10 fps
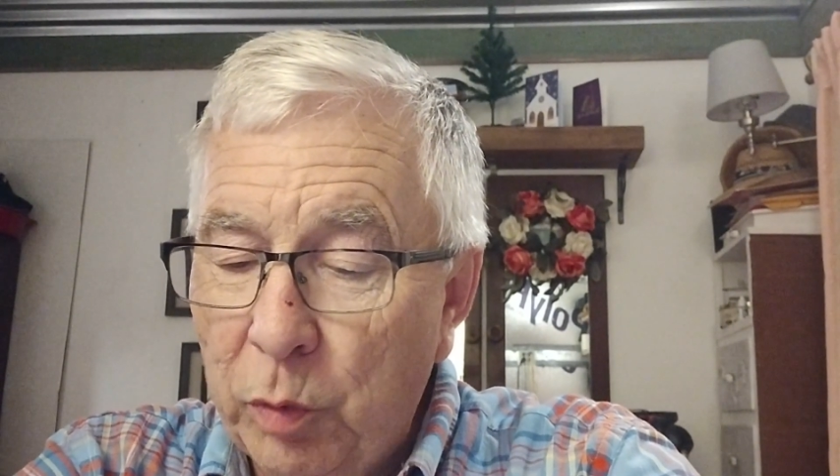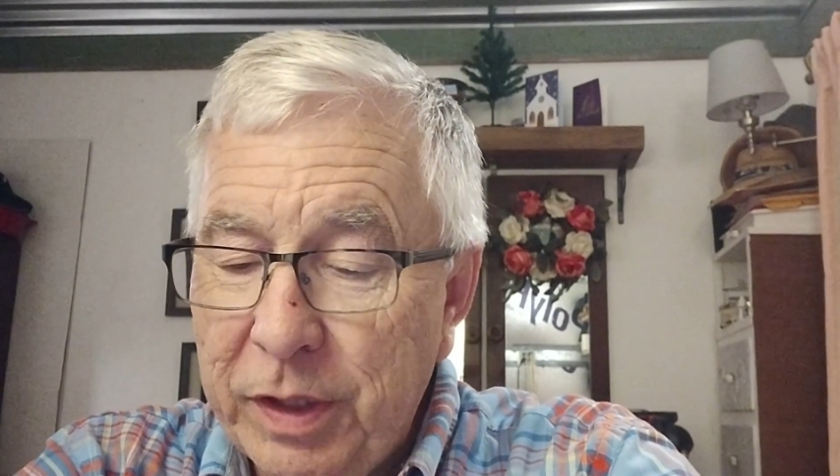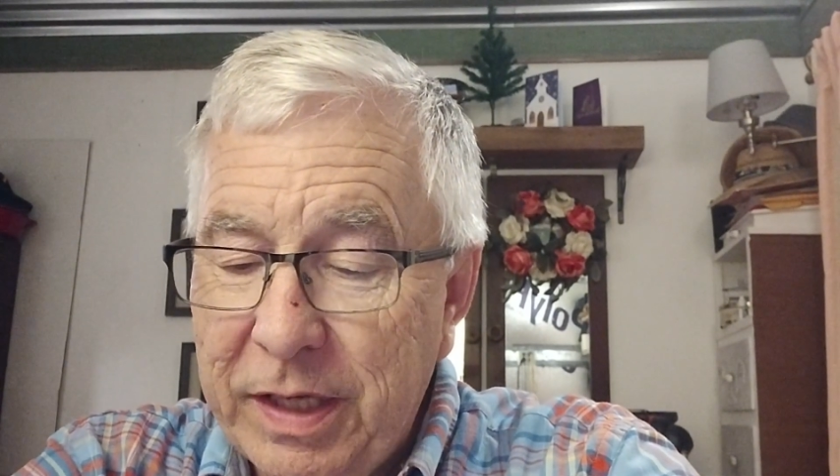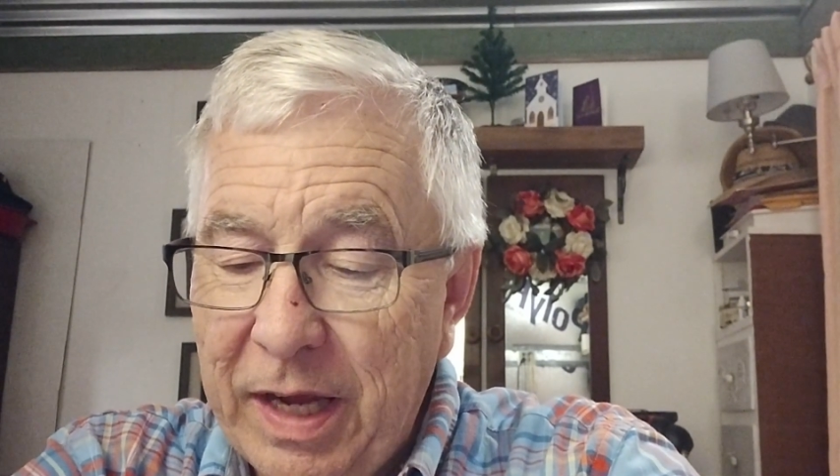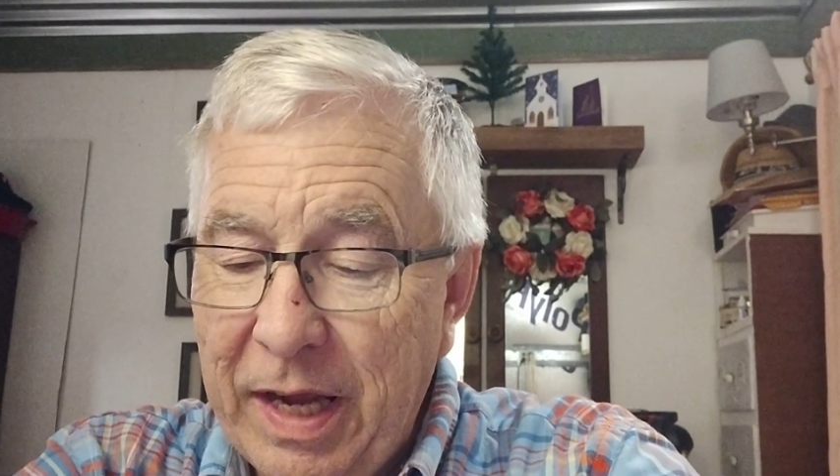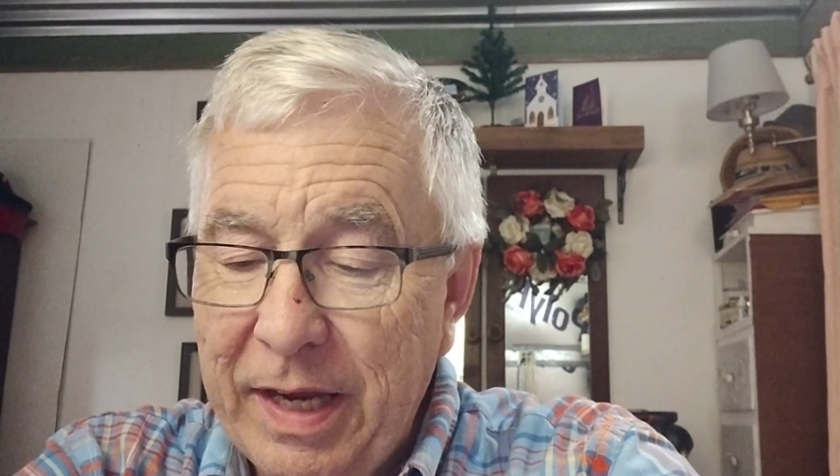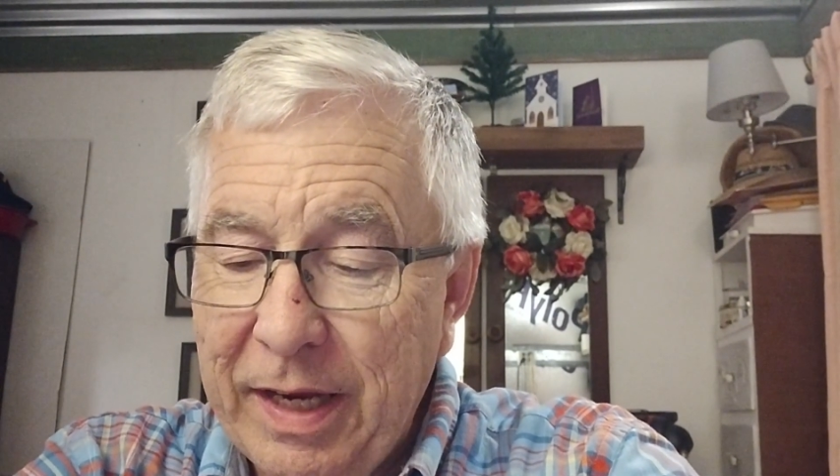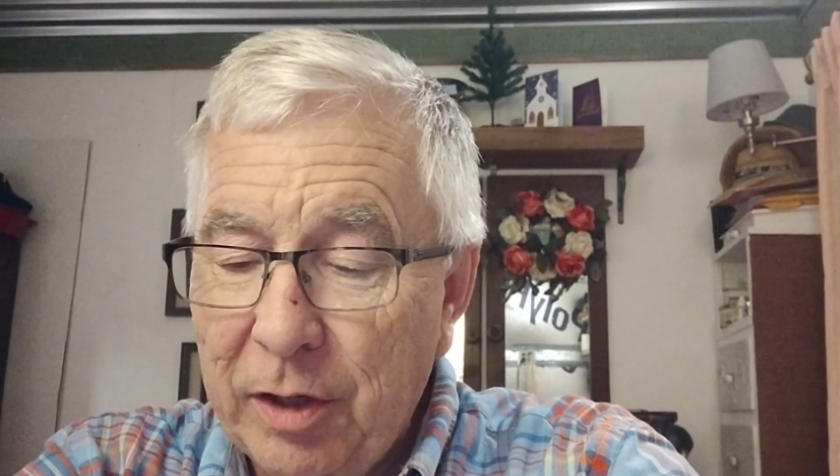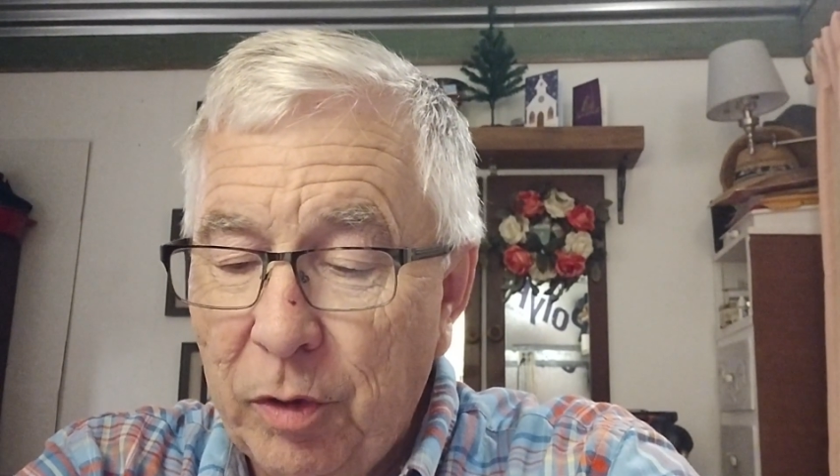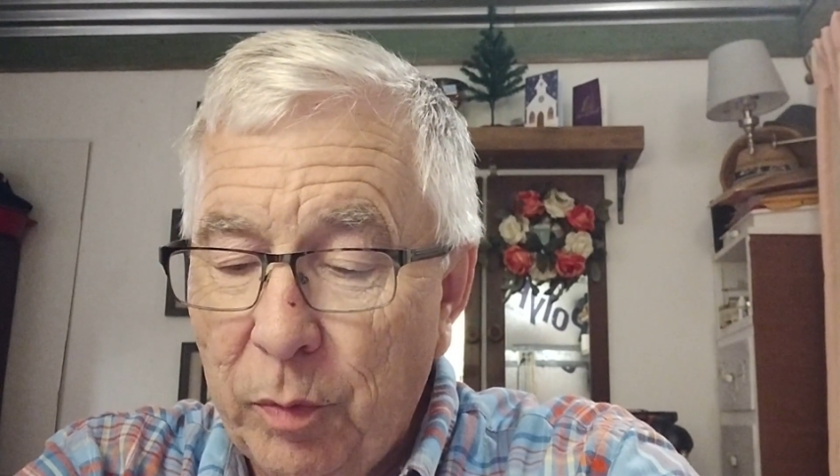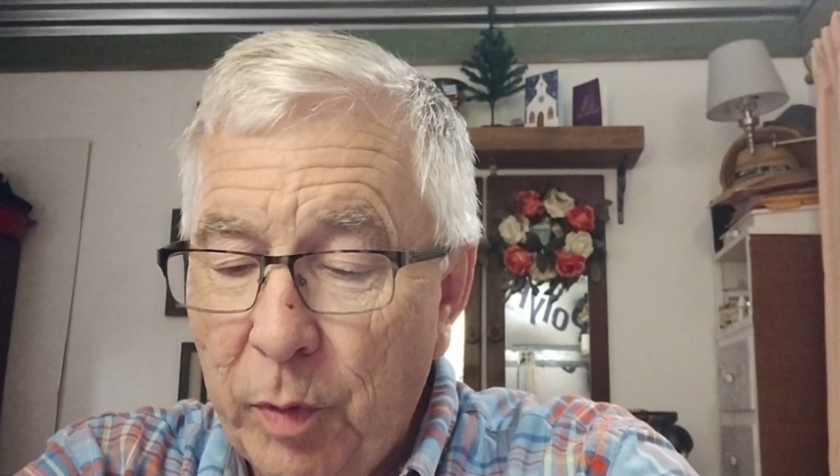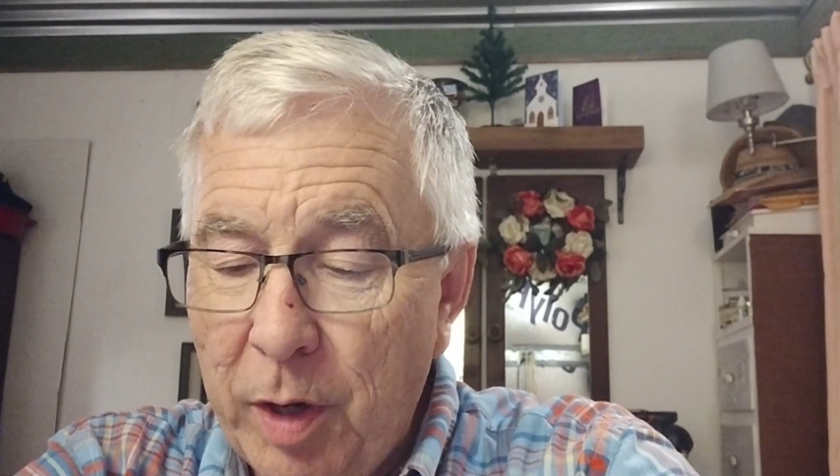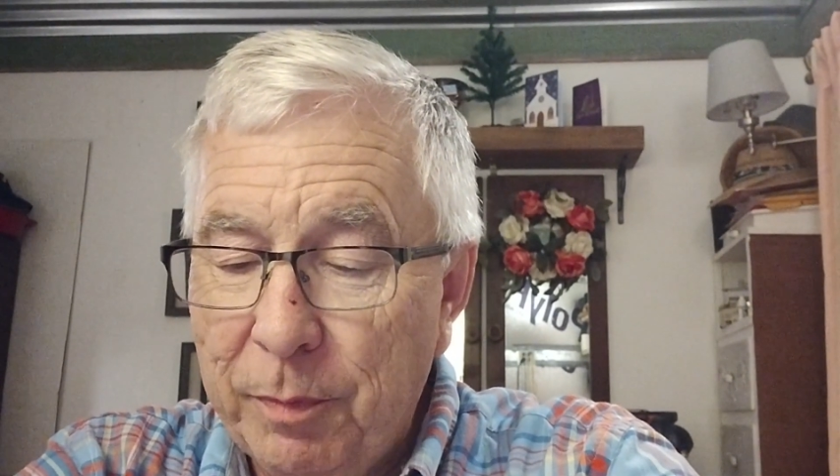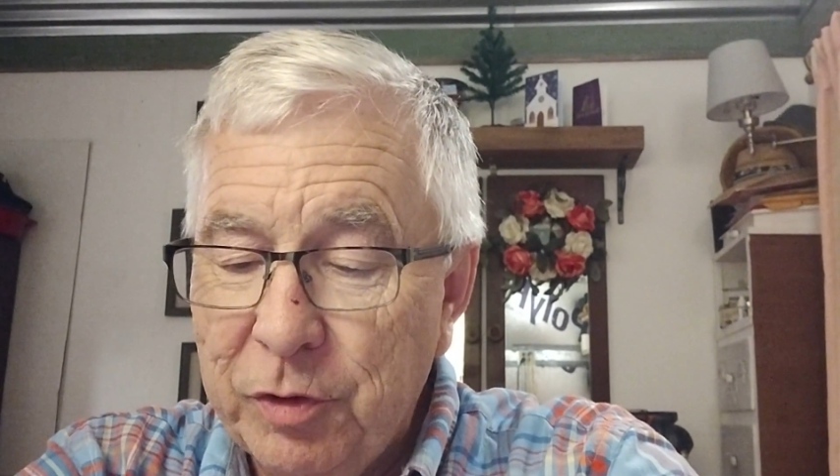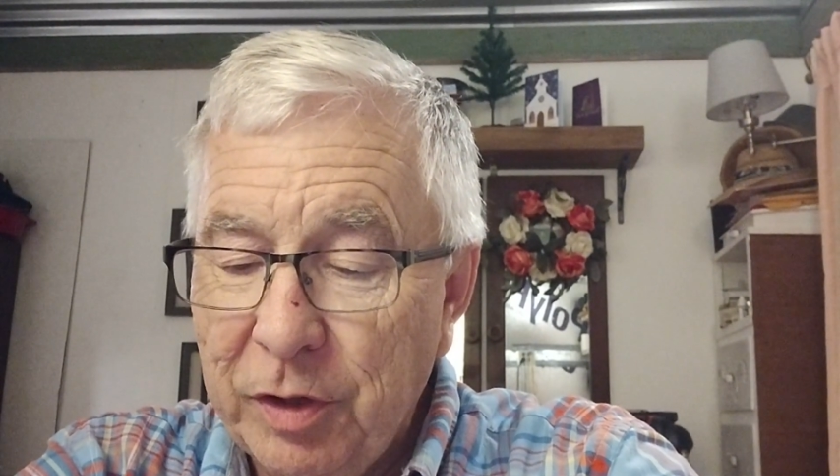decay and
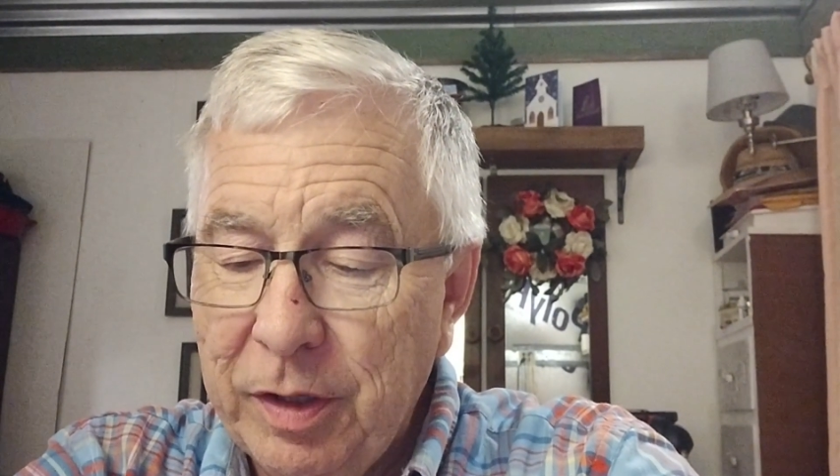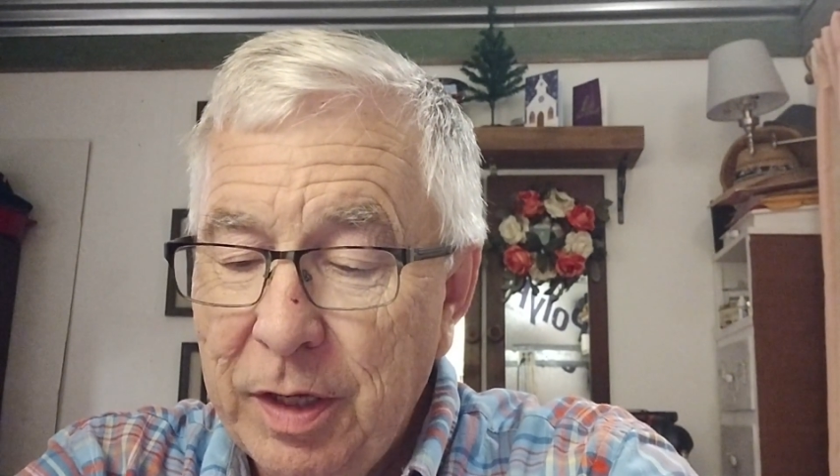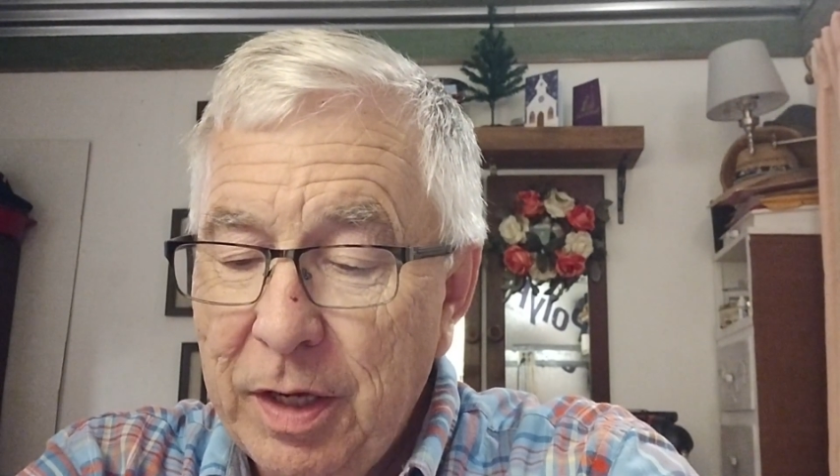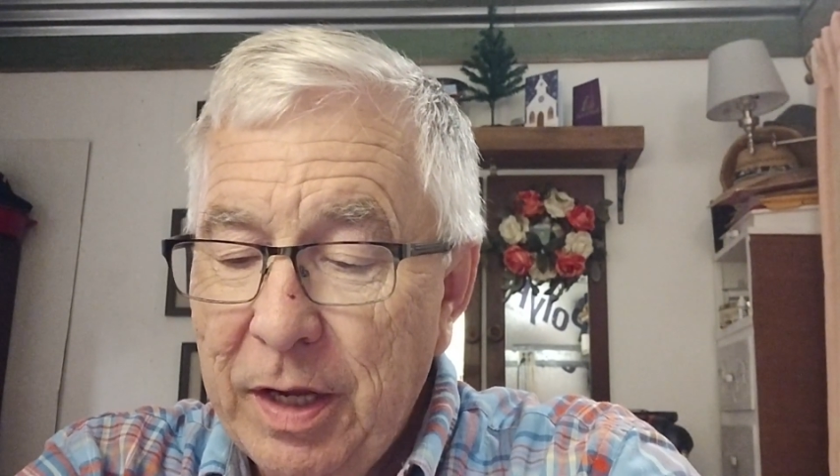corruption